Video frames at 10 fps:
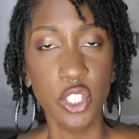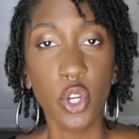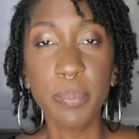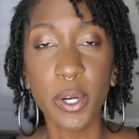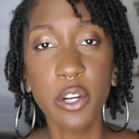
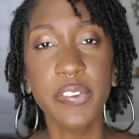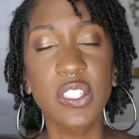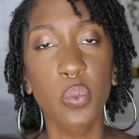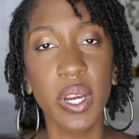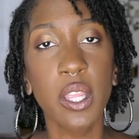You're
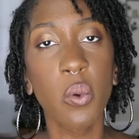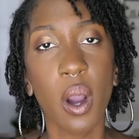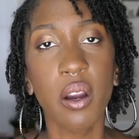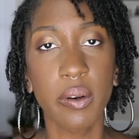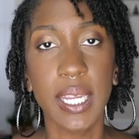perfect where you
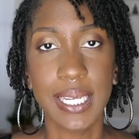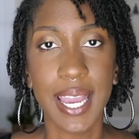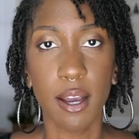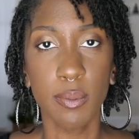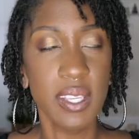are right
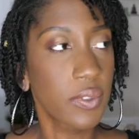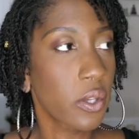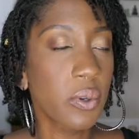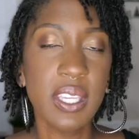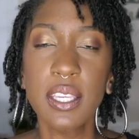now. Even
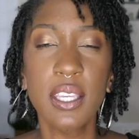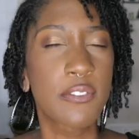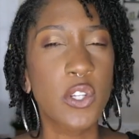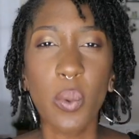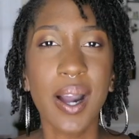though
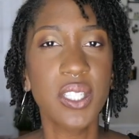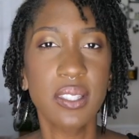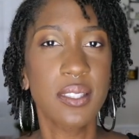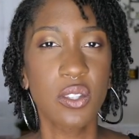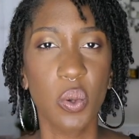if you're watching this